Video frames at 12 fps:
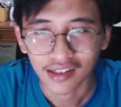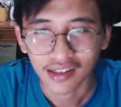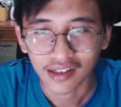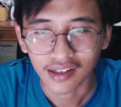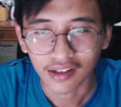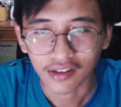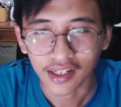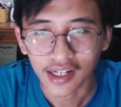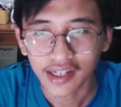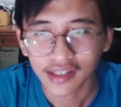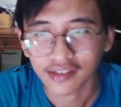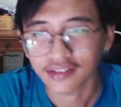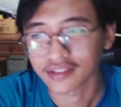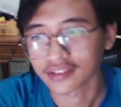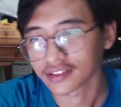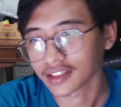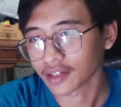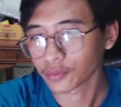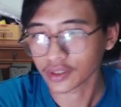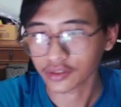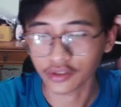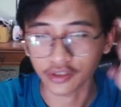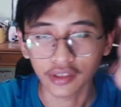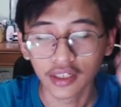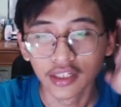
Alright, yeah, we are good.